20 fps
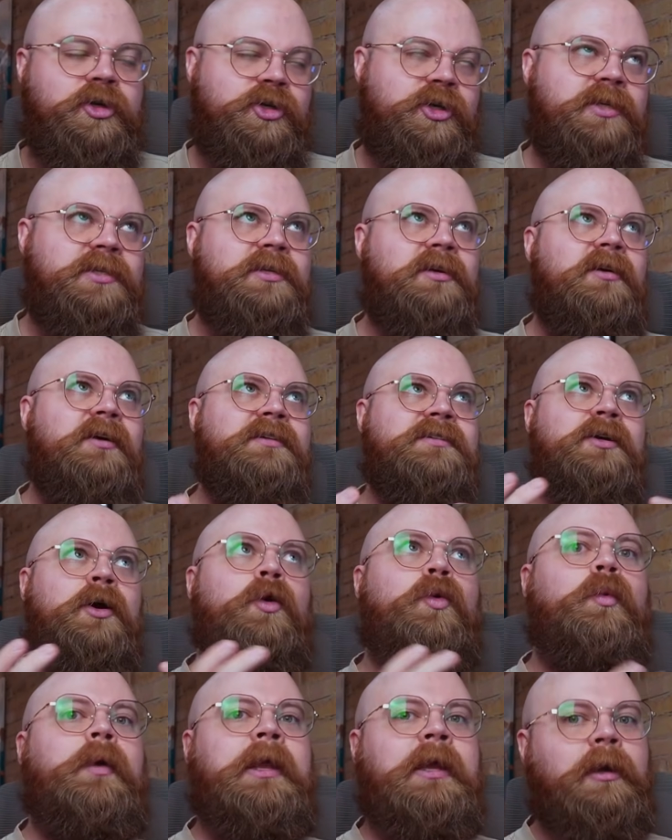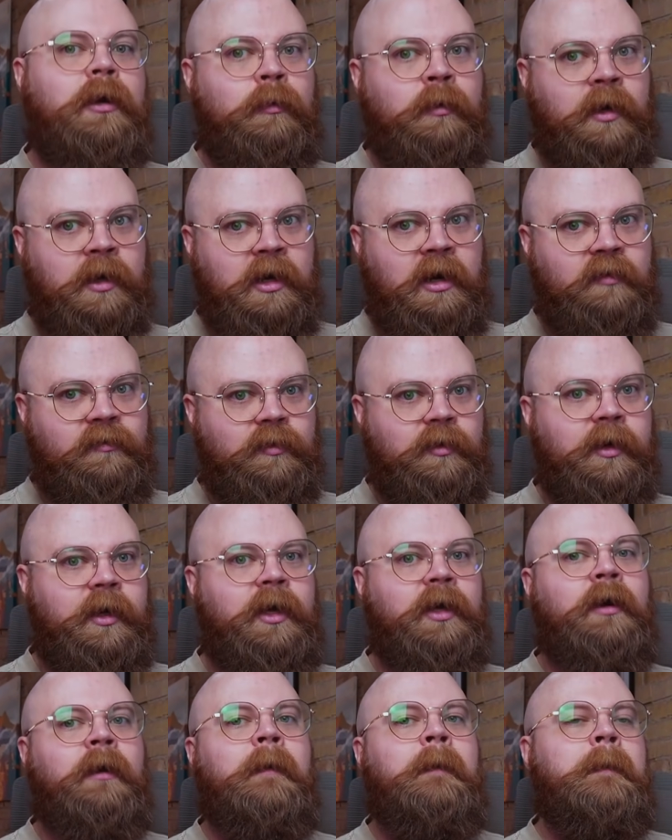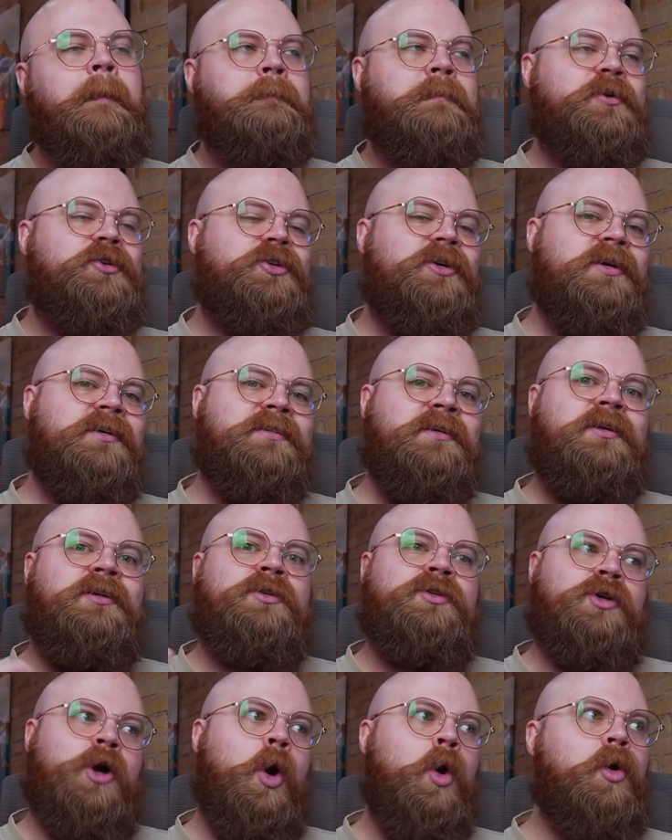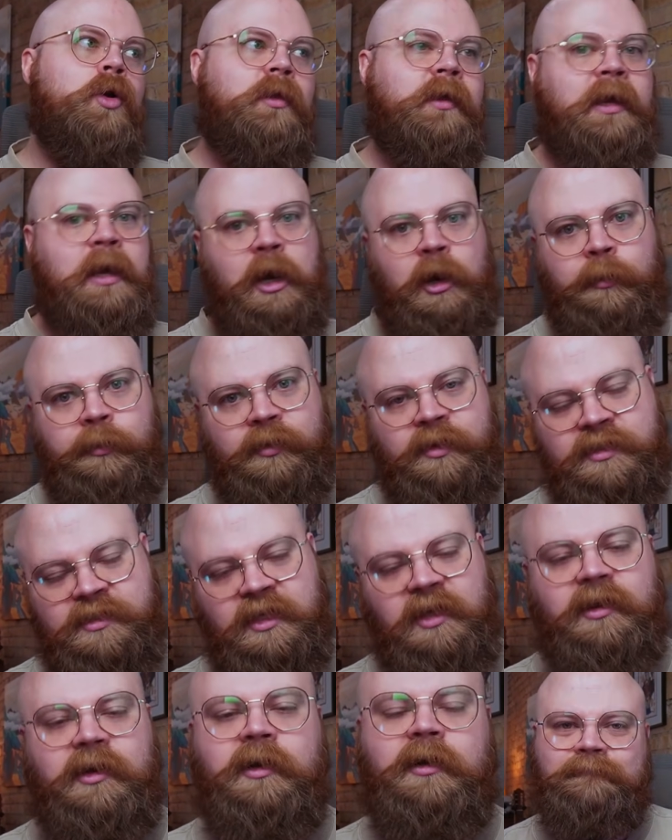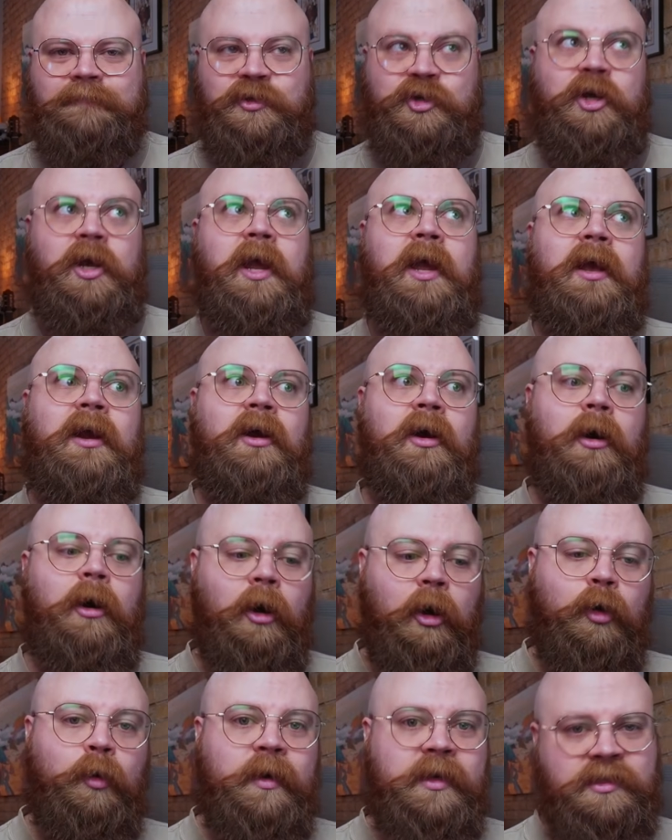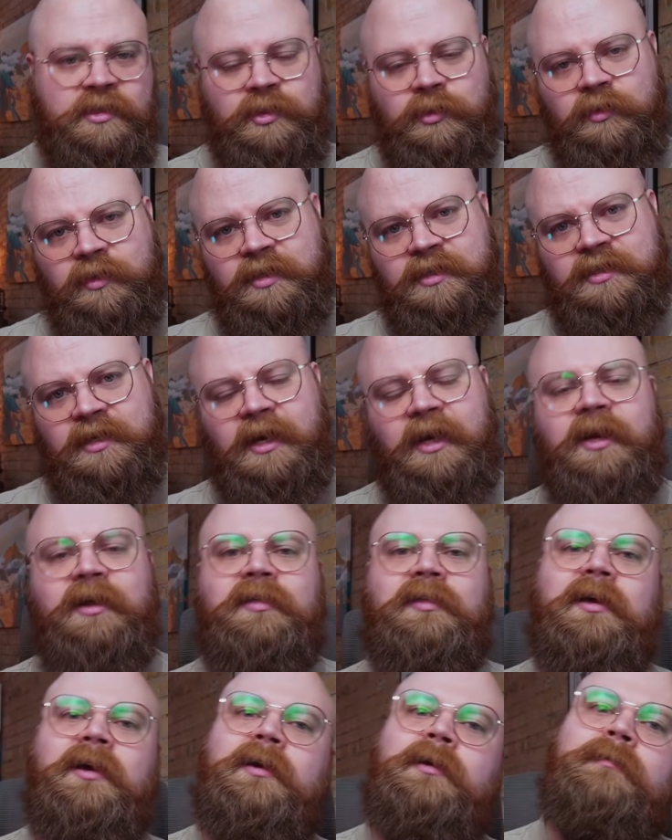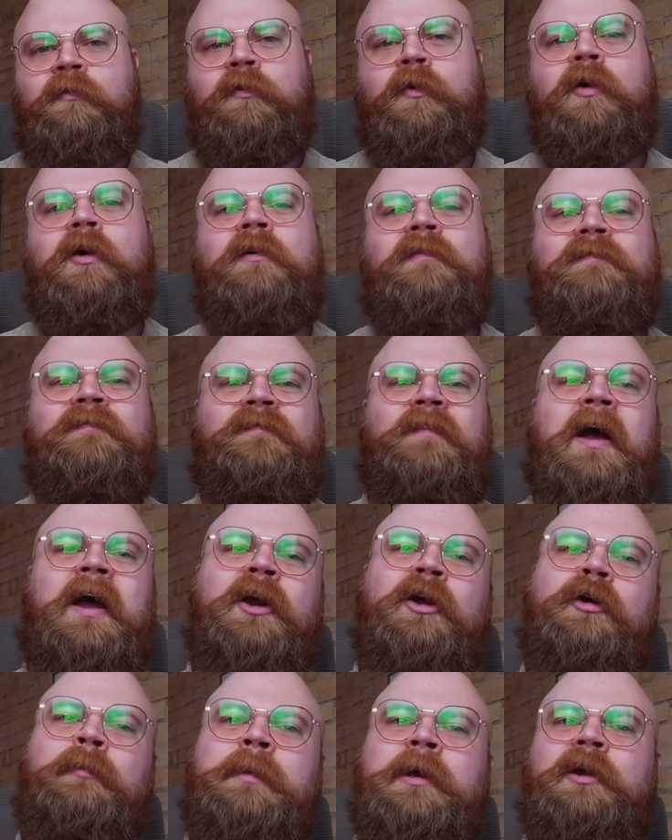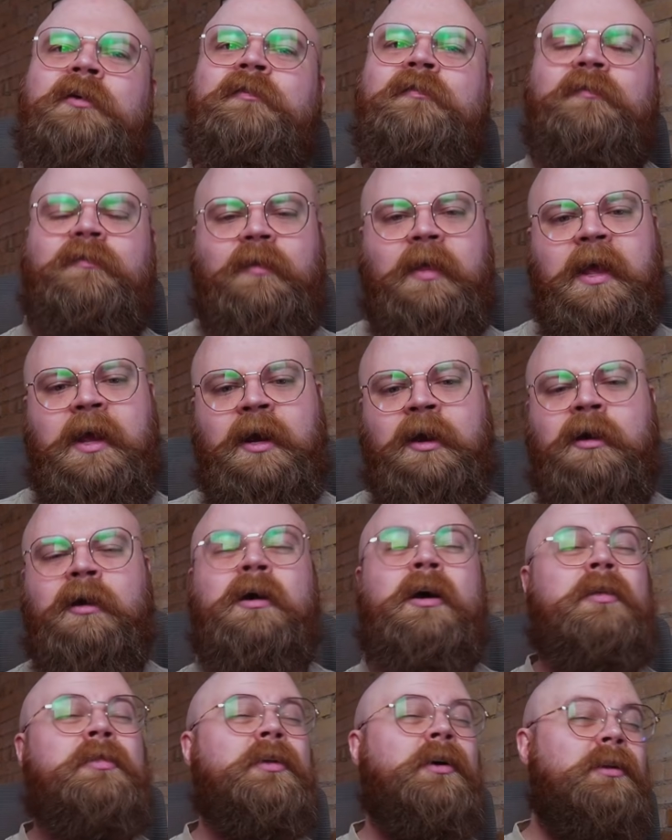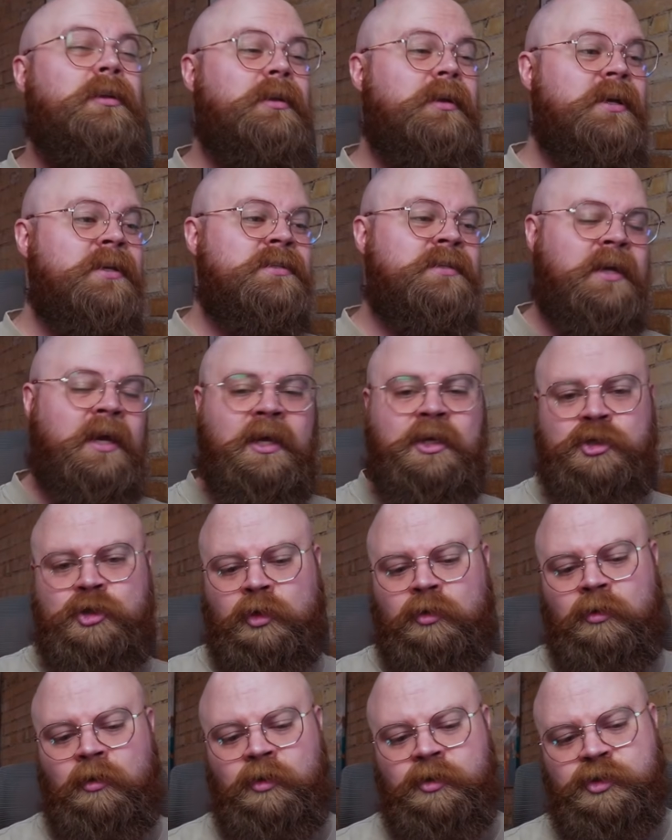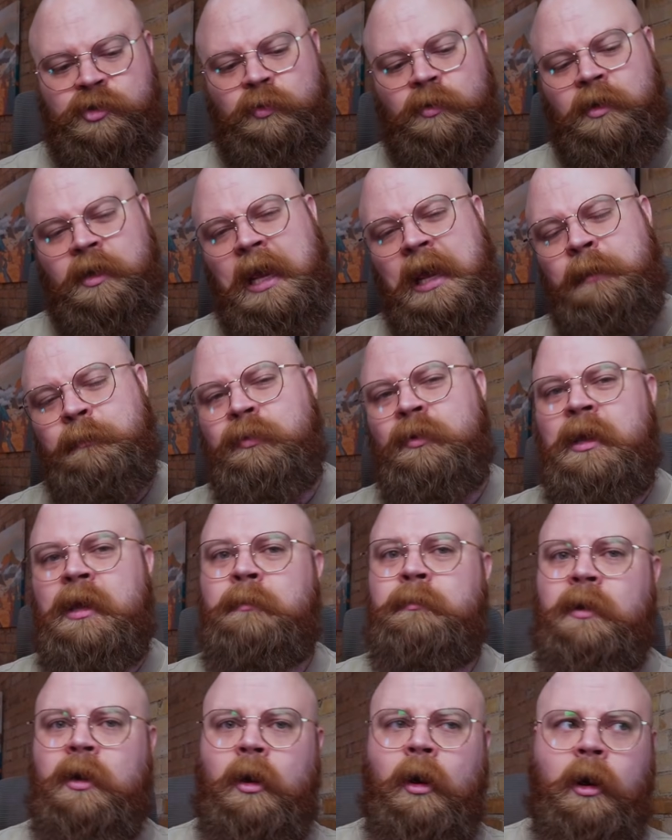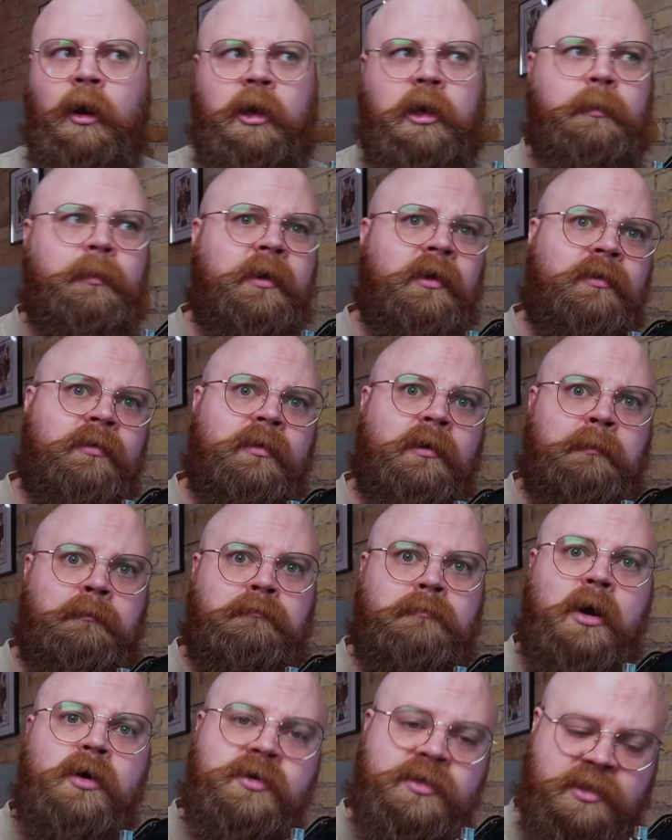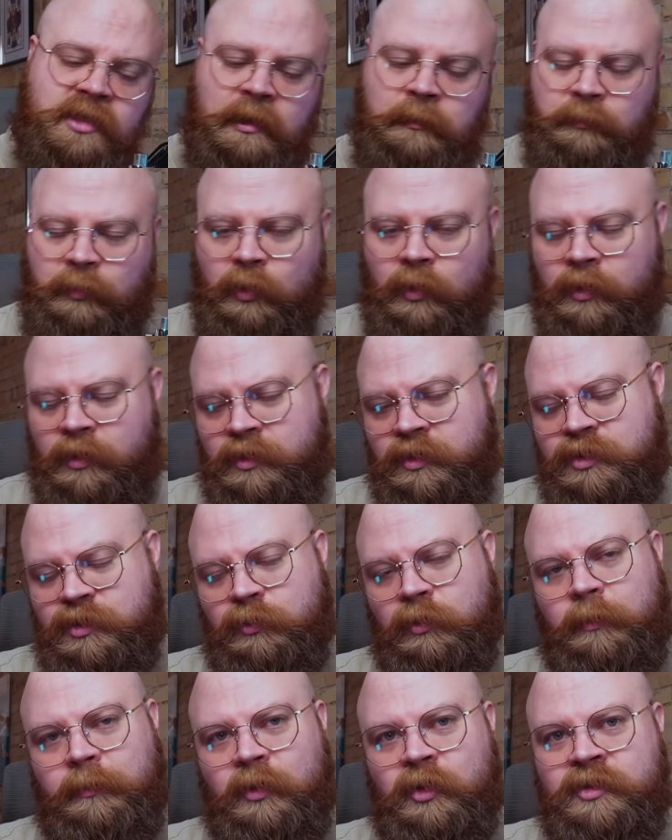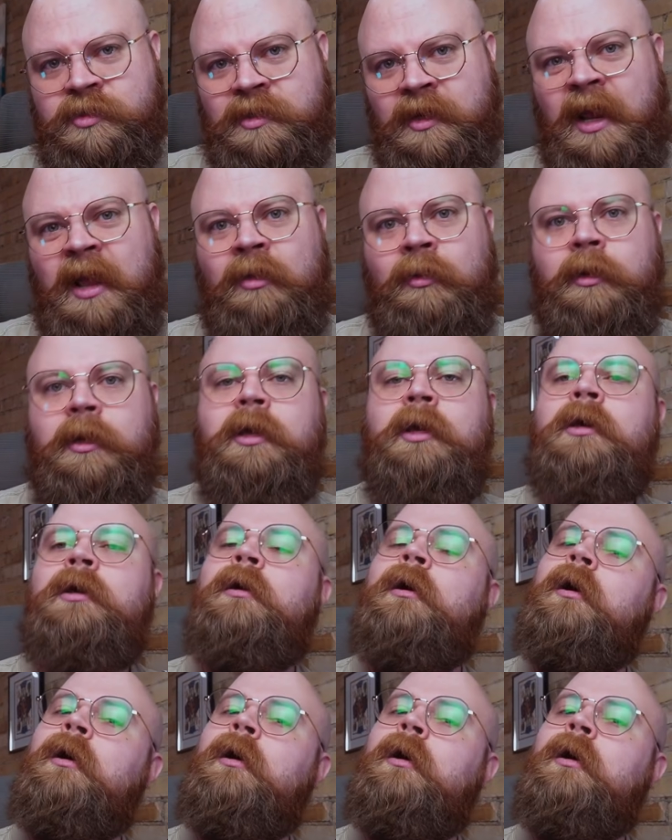She still has a weaker recovery, but she isn't totally helpless either. She can't always do this kind of thing. For a final bit of flair, the least integral to her game plan, but arguably the most important to her personality,